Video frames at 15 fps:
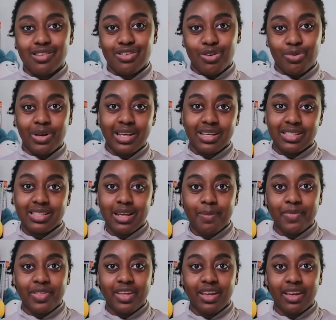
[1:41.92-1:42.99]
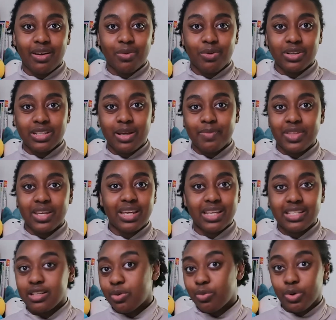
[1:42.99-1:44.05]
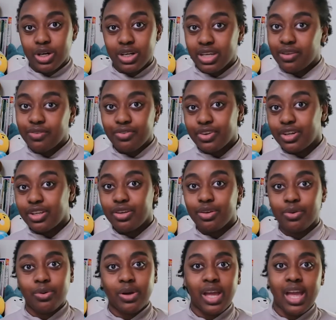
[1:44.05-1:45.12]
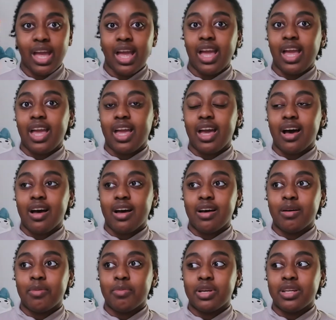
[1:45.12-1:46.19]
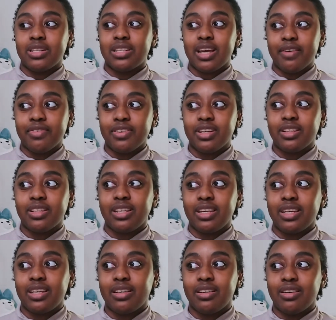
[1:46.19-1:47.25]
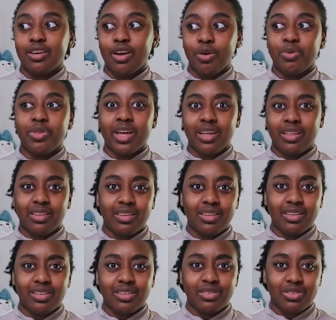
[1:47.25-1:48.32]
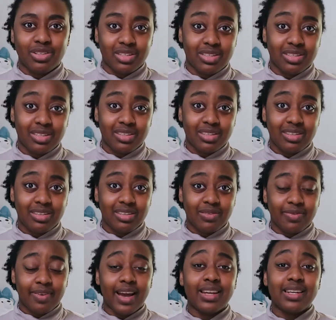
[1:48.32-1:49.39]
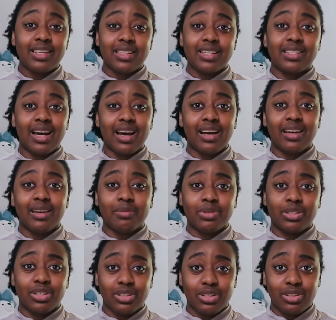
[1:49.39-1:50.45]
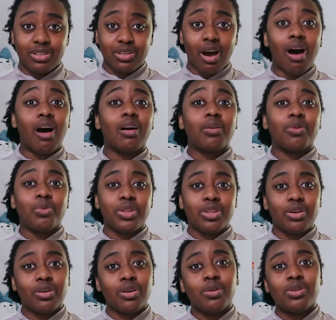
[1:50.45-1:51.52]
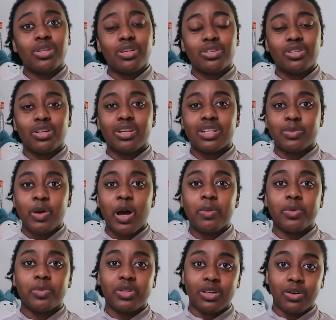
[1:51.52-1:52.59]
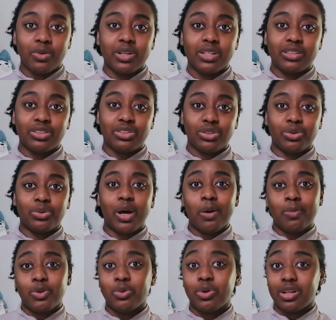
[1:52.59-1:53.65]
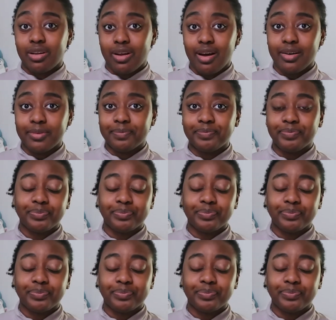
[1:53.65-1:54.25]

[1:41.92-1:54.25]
doing something or something isn't working for you, um, definitely know that just finding the time to talk with your co-teacher is probably going to help you a lot.